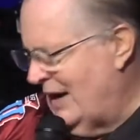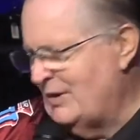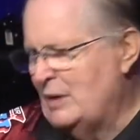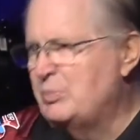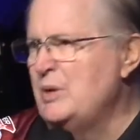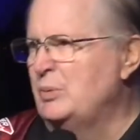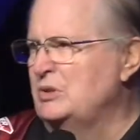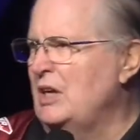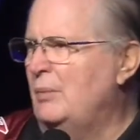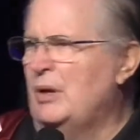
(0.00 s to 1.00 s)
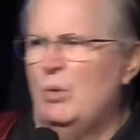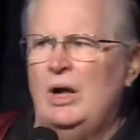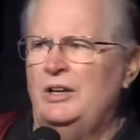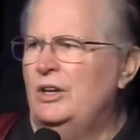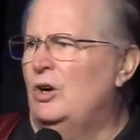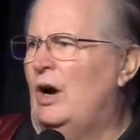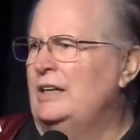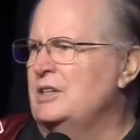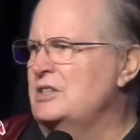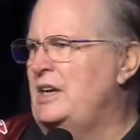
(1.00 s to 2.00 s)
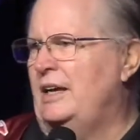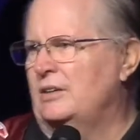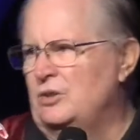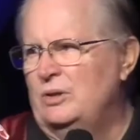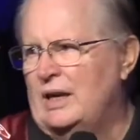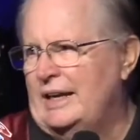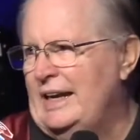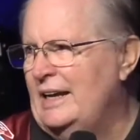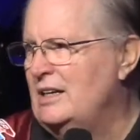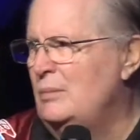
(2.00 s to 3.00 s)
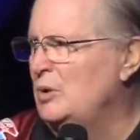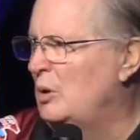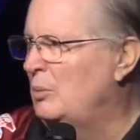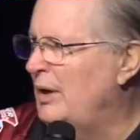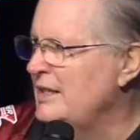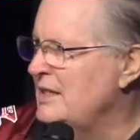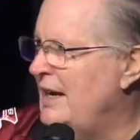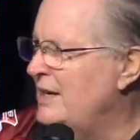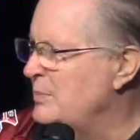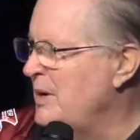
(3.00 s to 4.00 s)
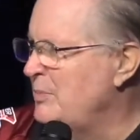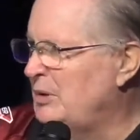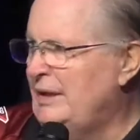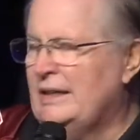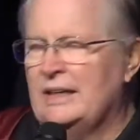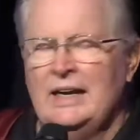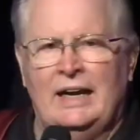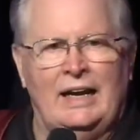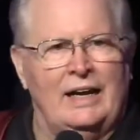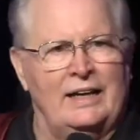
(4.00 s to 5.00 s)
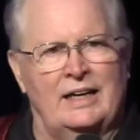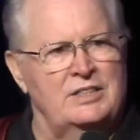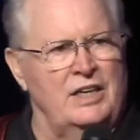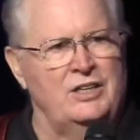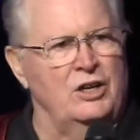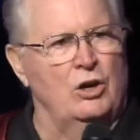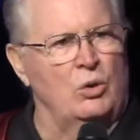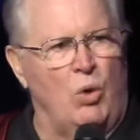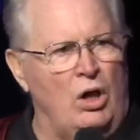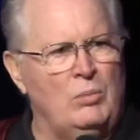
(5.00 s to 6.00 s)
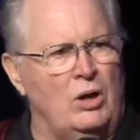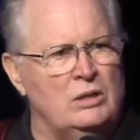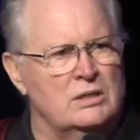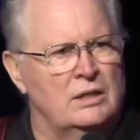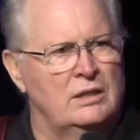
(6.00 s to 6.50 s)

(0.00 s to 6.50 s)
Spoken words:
I've had people tell me, well, you know, I just can't do it. I can't come to a place that has people in it. And I say, you go to Walmart.